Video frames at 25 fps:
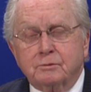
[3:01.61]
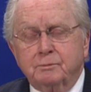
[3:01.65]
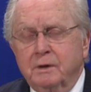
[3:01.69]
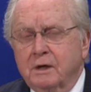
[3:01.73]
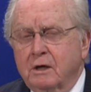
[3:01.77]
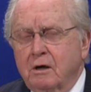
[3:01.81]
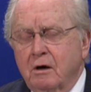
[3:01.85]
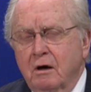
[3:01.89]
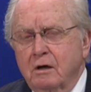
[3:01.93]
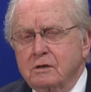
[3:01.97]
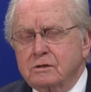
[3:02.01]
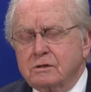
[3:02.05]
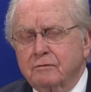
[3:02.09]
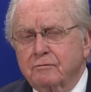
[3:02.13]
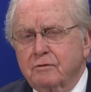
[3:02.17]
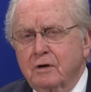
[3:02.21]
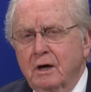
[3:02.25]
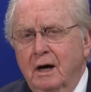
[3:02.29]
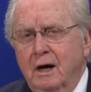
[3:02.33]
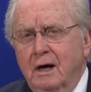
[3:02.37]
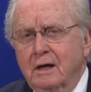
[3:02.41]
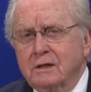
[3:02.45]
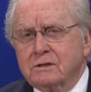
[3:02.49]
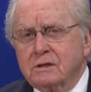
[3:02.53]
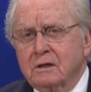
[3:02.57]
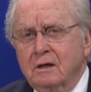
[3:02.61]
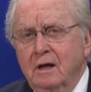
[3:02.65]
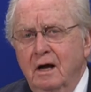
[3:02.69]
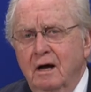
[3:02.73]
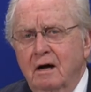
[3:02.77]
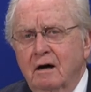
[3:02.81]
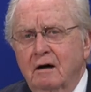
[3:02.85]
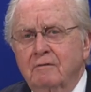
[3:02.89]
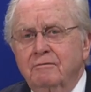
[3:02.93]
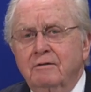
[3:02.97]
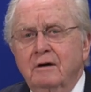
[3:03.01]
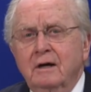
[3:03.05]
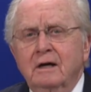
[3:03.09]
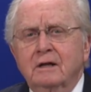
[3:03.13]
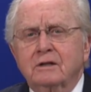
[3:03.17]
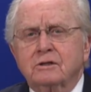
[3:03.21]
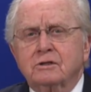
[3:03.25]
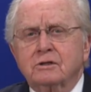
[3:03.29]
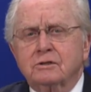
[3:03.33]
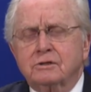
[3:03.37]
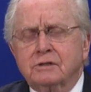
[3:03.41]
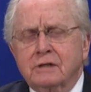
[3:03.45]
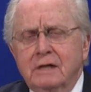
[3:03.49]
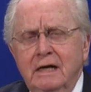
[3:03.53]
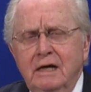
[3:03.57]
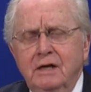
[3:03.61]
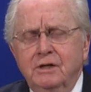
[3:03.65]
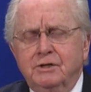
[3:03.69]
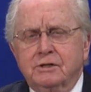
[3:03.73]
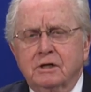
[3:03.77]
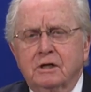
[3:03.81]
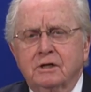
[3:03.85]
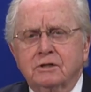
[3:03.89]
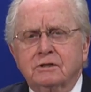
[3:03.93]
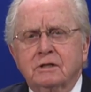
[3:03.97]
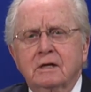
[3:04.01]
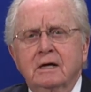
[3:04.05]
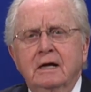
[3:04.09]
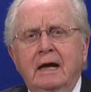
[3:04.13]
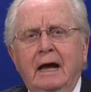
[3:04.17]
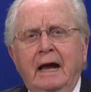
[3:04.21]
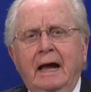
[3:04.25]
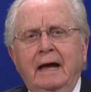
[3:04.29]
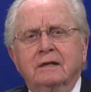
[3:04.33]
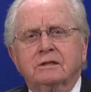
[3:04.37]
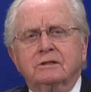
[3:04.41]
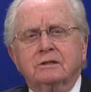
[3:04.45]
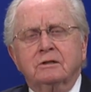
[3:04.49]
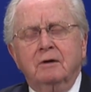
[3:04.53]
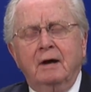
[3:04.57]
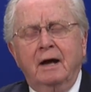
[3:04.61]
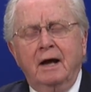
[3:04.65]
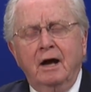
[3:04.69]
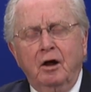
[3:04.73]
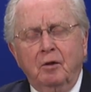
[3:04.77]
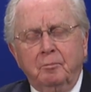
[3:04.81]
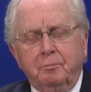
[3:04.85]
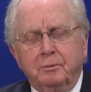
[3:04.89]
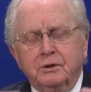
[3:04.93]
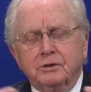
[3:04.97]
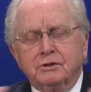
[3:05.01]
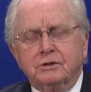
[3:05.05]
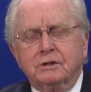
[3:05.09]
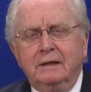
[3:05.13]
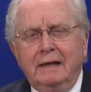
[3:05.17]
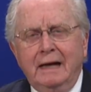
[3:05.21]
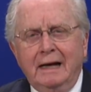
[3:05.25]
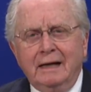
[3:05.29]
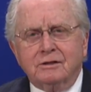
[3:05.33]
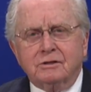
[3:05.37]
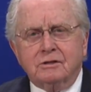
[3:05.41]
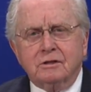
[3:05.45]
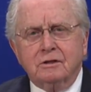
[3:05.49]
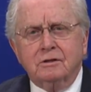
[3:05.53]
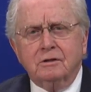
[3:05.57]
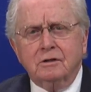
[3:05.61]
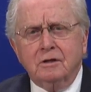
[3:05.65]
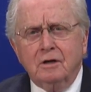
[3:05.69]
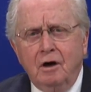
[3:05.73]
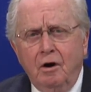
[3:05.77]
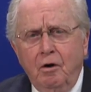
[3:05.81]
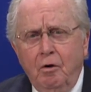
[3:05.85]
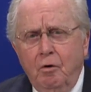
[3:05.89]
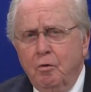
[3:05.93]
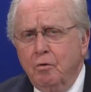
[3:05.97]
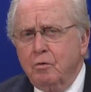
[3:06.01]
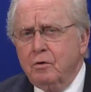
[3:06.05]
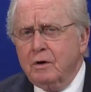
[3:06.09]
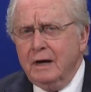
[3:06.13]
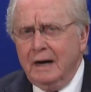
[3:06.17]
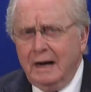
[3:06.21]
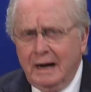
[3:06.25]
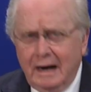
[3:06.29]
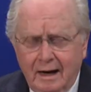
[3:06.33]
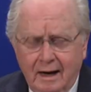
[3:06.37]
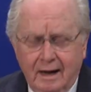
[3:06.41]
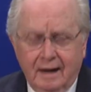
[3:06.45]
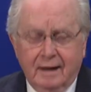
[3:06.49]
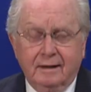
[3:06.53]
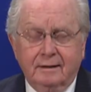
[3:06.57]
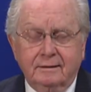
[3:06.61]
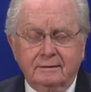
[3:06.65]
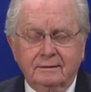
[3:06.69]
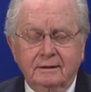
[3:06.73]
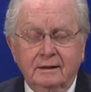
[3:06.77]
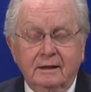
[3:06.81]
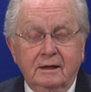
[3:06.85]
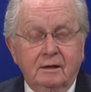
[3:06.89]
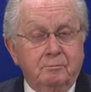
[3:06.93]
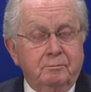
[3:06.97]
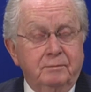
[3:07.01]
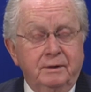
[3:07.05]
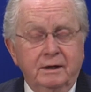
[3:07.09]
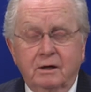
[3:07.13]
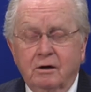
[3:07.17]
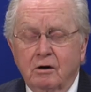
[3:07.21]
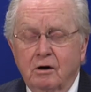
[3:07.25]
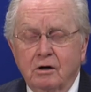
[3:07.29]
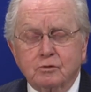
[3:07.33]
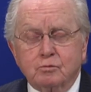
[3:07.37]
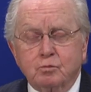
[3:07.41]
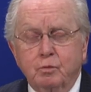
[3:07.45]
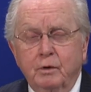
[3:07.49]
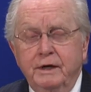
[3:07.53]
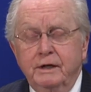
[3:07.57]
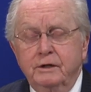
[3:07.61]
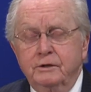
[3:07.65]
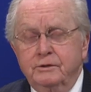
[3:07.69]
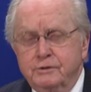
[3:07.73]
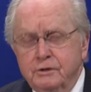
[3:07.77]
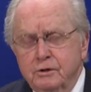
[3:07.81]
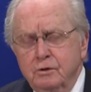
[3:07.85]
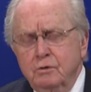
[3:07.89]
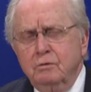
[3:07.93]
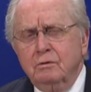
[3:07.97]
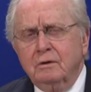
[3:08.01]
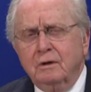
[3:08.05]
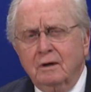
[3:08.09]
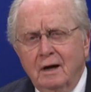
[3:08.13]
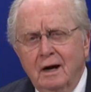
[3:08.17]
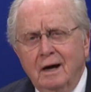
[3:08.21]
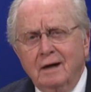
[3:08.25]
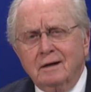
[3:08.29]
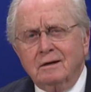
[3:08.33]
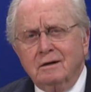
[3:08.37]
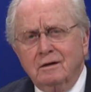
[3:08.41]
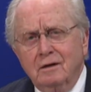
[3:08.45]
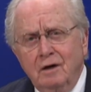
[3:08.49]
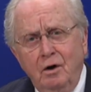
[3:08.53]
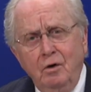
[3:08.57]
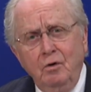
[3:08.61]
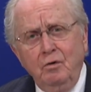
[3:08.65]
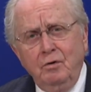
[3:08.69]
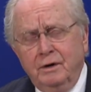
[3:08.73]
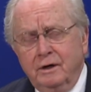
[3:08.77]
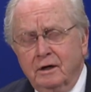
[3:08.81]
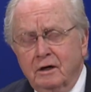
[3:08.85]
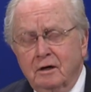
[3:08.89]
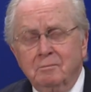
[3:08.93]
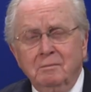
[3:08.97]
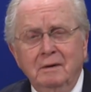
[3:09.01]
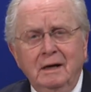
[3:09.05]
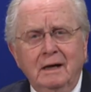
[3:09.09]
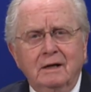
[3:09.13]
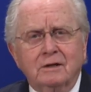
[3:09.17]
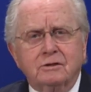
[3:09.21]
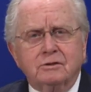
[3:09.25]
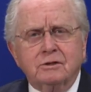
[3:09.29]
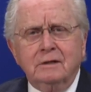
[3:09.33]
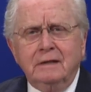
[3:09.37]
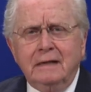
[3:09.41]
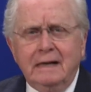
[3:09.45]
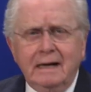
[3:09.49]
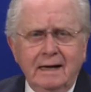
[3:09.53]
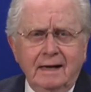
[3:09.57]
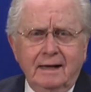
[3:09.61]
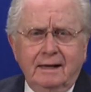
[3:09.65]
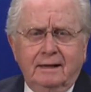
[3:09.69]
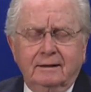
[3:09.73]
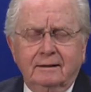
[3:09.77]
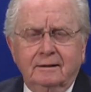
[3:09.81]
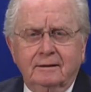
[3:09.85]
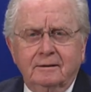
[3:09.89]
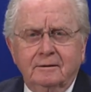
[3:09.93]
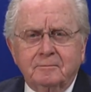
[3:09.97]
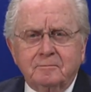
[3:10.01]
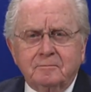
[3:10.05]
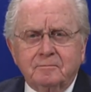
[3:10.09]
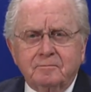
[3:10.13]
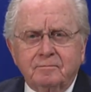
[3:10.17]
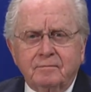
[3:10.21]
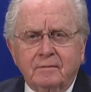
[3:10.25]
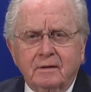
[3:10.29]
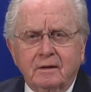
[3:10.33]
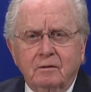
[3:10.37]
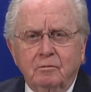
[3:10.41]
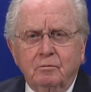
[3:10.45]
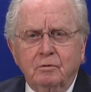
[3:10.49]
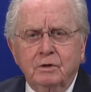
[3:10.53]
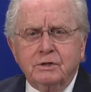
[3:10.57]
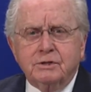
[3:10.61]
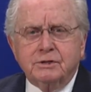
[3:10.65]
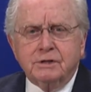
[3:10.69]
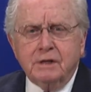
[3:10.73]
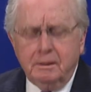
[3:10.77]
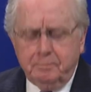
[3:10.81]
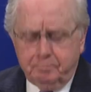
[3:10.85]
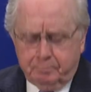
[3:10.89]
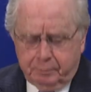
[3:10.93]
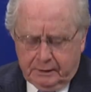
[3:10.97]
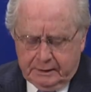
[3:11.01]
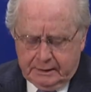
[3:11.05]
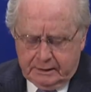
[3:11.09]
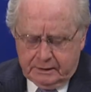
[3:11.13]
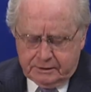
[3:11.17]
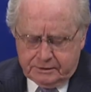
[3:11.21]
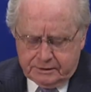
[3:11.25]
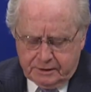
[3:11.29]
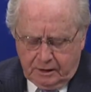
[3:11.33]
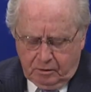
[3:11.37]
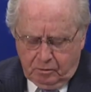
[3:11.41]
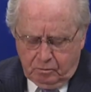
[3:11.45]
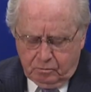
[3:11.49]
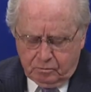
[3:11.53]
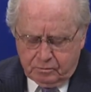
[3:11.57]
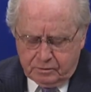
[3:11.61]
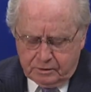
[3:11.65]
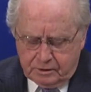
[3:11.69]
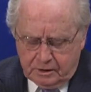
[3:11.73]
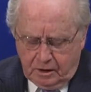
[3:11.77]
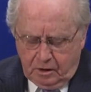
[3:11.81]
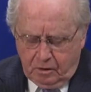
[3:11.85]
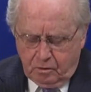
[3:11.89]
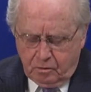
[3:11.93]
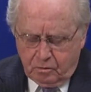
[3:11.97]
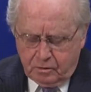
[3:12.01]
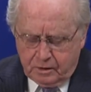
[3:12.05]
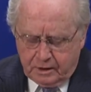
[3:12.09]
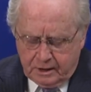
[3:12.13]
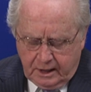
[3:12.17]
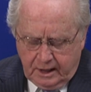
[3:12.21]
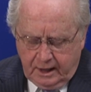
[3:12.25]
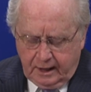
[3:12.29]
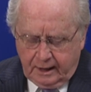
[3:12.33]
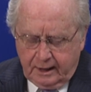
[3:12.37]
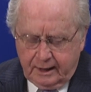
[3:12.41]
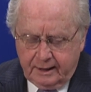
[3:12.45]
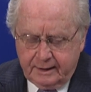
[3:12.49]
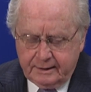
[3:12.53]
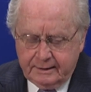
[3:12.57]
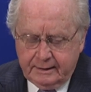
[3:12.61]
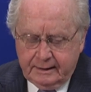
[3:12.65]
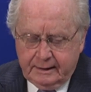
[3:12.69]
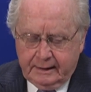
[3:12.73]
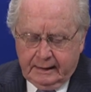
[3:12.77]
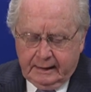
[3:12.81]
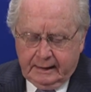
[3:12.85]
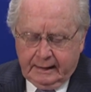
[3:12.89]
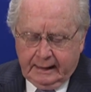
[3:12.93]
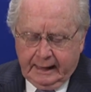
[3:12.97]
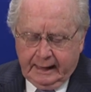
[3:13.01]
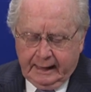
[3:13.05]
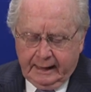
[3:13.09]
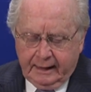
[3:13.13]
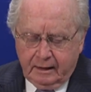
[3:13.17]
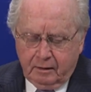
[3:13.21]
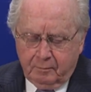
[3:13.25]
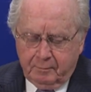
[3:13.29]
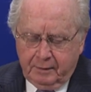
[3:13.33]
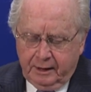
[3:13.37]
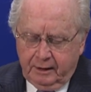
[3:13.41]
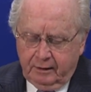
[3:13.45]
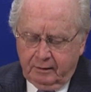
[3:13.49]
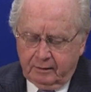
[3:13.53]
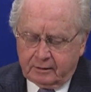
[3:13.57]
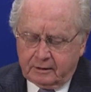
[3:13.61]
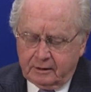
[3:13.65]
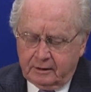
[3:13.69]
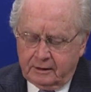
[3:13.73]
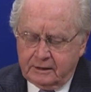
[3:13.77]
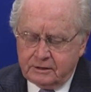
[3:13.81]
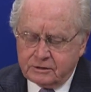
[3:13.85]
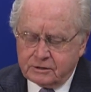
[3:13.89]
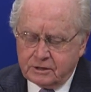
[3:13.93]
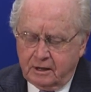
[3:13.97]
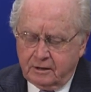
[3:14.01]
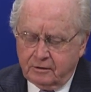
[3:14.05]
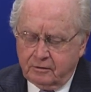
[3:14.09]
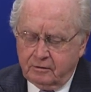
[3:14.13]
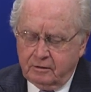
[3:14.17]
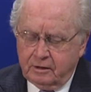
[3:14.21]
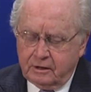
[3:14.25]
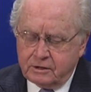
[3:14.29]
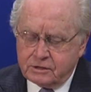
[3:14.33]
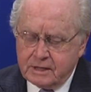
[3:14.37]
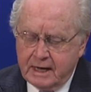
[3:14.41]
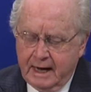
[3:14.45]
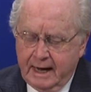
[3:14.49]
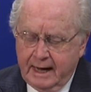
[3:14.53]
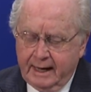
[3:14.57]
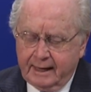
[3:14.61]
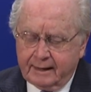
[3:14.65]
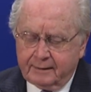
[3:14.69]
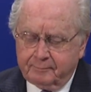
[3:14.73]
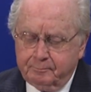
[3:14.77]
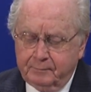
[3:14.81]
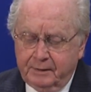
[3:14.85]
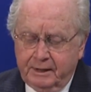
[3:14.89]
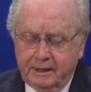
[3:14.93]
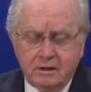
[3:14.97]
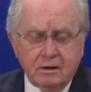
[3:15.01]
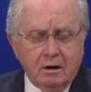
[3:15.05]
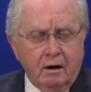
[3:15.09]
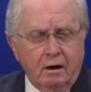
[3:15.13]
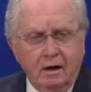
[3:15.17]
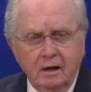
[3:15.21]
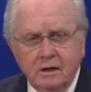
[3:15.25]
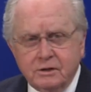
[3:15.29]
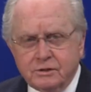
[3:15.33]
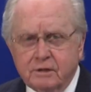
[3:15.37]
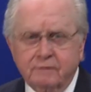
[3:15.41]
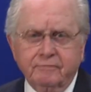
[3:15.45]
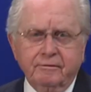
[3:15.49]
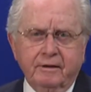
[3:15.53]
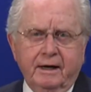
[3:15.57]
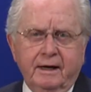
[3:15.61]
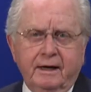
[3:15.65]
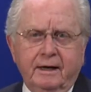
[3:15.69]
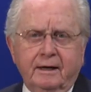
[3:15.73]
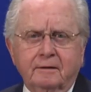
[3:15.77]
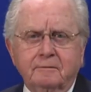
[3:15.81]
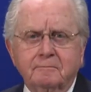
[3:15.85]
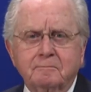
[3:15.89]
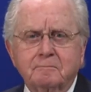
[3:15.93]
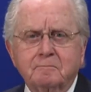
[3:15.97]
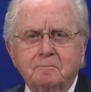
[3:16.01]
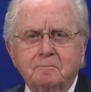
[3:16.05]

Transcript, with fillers: because of God's love to teach us and to help us get to know God because we do not know Him today. We simply don't know God, and America is under attack because of that.